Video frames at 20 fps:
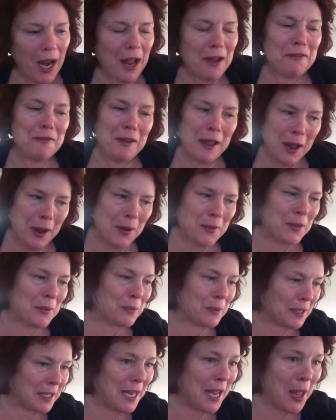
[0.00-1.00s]
I found that
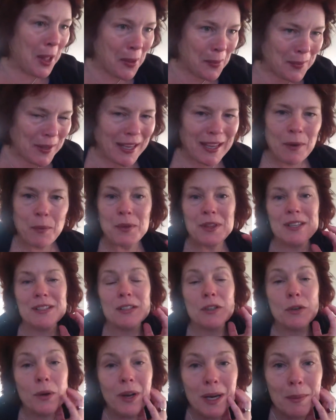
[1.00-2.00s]
really helped me with this
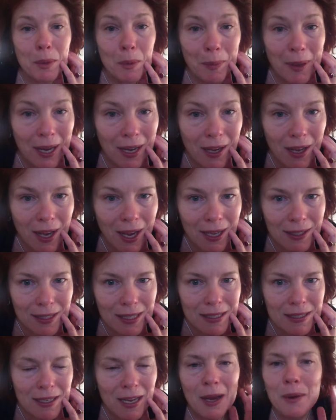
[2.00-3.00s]
incredible pain I had
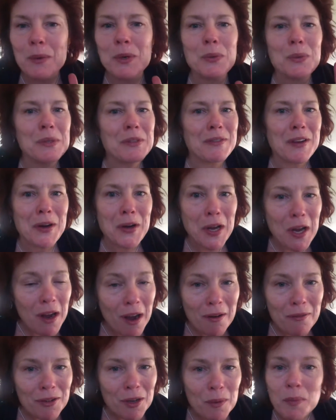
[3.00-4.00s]
last night, which was very
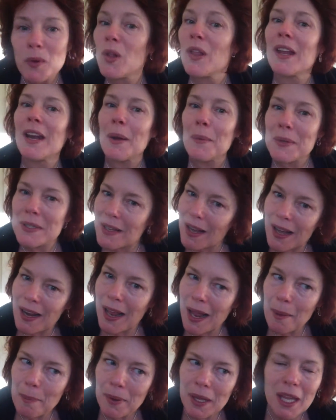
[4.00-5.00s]
uncomfortable and I was not
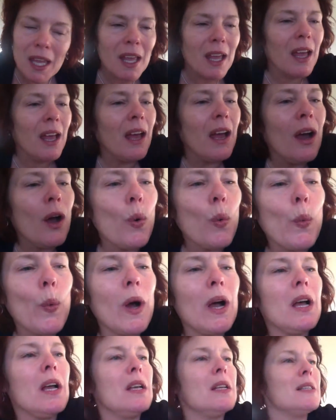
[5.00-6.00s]
happy,
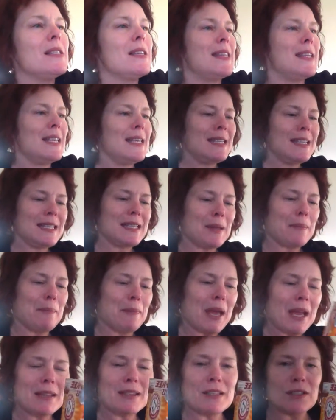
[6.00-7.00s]
was this is the
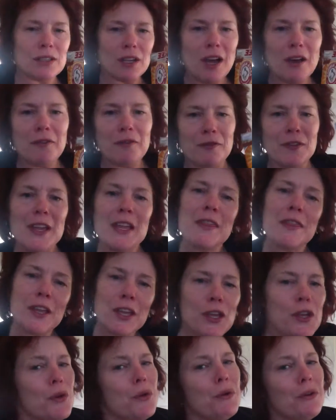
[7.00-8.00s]
best stuff in the
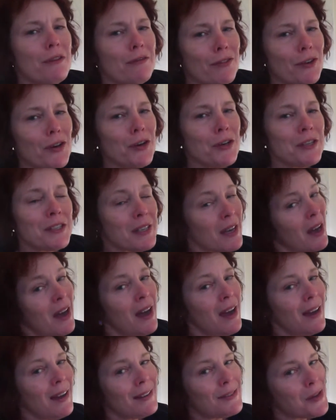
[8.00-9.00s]
universe,
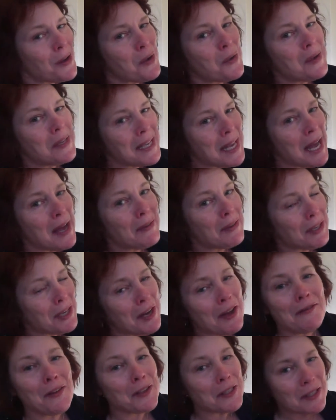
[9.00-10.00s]
guys. Always have
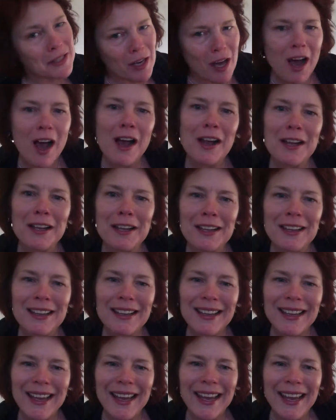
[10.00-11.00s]
enough on stock.
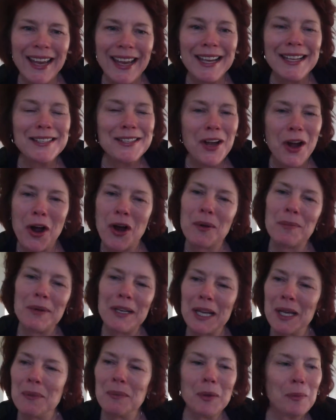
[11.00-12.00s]
It's Arm &
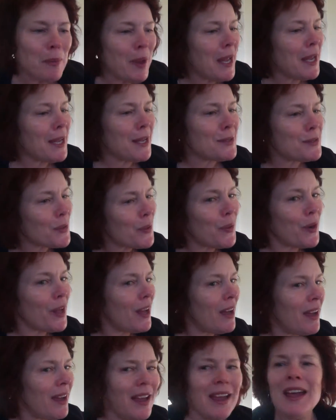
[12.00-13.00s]
Hammer baking
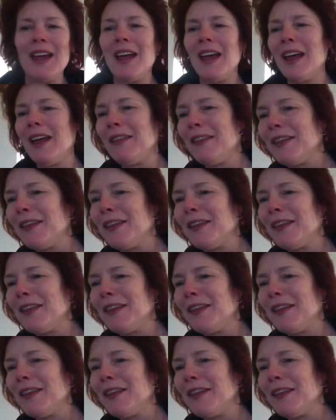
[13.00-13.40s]
soda. And